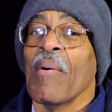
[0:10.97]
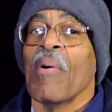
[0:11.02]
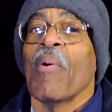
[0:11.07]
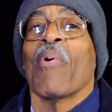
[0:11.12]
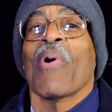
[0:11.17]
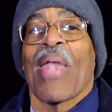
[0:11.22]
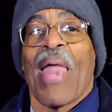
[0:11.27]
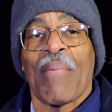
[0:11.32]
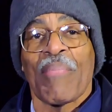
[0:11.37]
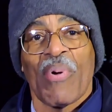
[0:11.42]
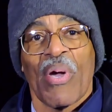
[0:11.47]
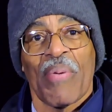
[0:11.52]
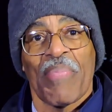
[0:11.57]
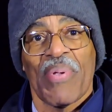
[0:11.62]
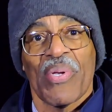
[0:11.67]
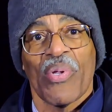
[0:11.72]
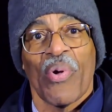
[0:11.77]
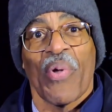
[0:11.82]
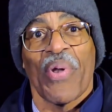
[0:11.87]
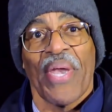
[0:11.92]
What I'm going to
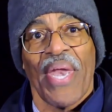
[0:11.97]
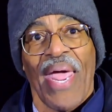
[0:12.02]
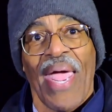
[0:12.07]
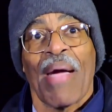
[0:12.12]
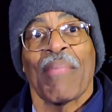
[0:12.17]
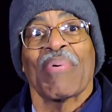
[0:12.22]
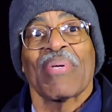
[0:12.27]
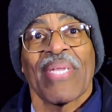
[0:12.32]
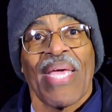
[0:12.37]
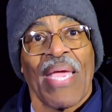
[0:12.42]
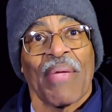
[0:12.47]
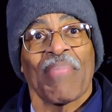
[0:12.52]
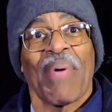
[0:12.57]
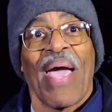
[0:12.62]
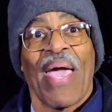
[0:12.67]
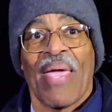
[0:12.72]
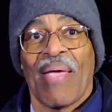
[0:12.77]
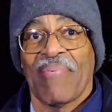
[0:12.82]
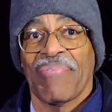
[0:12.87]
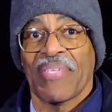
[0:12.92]
be doing today, I'm going to take
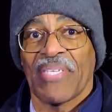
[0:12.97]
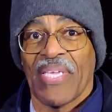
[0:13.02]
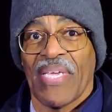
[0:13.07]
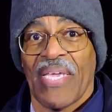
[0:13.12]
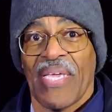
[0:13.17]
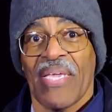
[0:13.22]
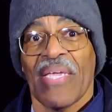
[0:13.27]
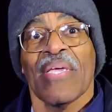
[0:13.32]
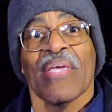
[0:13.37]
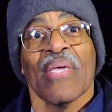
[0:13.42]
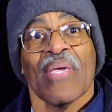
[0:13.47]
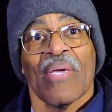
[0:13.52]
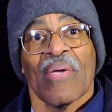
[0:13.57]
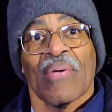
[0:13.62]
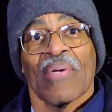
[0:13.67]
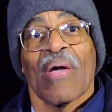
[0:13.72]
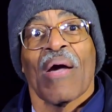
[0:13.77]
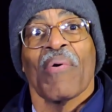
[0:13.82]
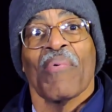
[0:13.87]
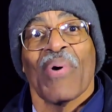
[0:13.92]
my
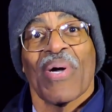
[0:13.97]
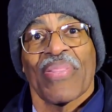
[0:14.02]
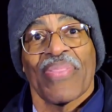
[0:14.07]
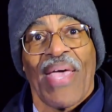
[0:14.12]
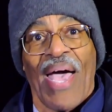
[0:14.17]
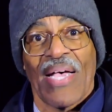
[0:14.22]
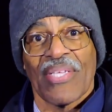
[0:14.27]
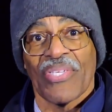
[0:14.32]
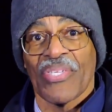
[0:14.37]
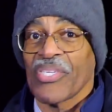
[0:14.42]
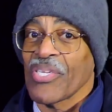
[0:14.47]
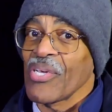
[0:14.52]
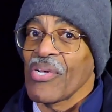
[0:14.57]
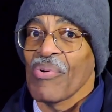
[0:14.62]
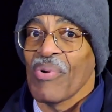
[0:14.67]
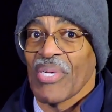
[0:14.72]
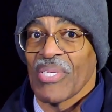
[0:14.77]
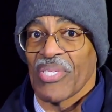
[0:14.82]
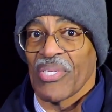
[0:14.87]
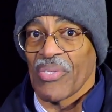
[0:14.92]

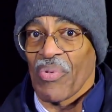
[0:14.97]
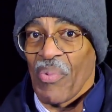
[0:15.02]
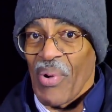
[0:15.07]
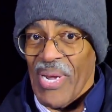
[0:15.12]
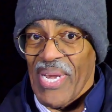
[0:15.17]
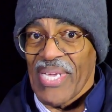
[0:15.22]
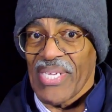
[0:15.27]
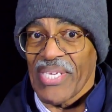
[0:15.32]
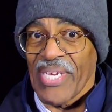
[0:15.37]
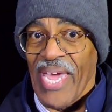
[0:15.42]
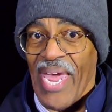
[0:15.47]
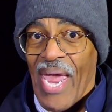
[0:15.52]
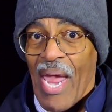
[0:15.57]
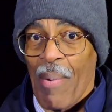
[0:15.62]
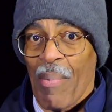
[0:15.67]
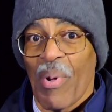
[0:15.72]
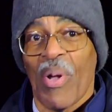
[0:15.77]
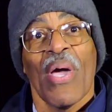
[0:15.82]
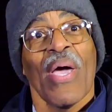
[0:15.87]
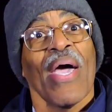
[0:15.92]
FC-1002, which is a 1-inch
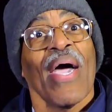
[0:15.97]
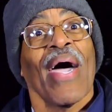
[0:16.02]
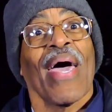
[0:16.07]
camera,